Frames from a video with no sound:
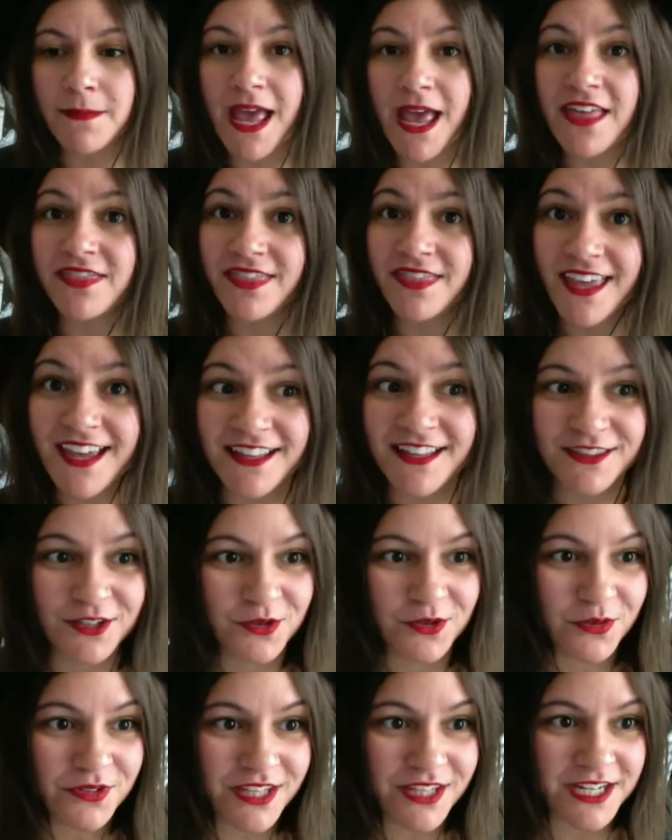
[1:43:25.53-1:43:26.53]
and then the
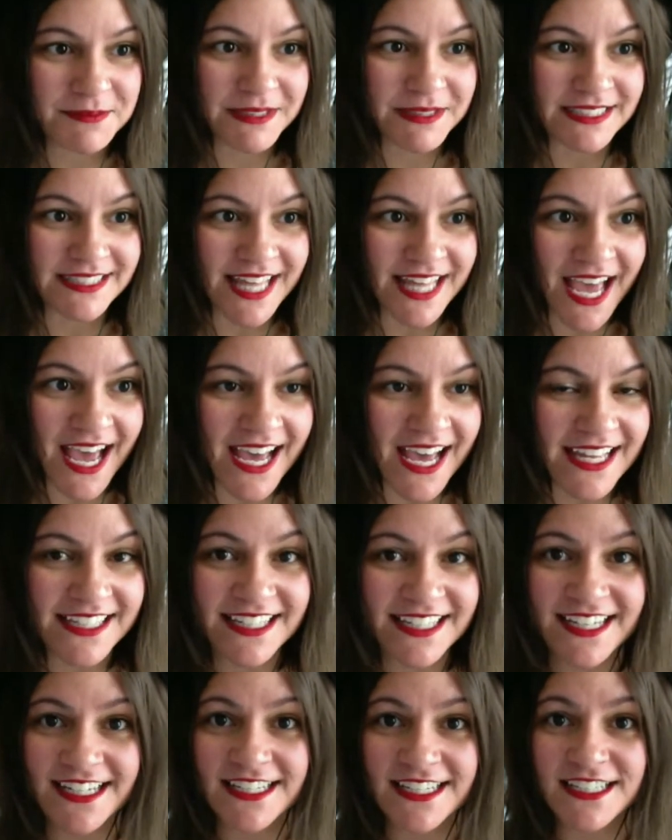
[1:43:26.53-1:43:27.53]
cool thing about that
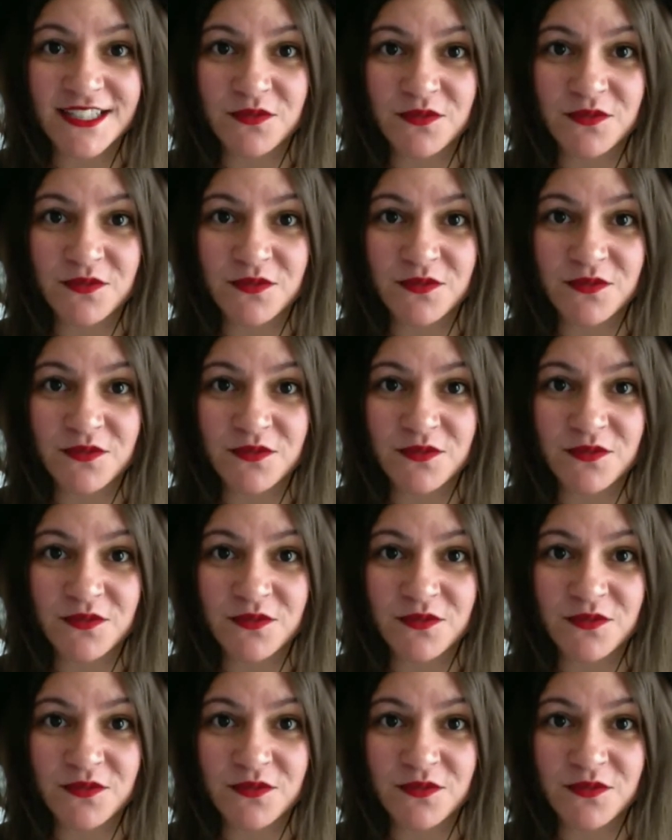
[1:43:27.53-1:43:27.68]
is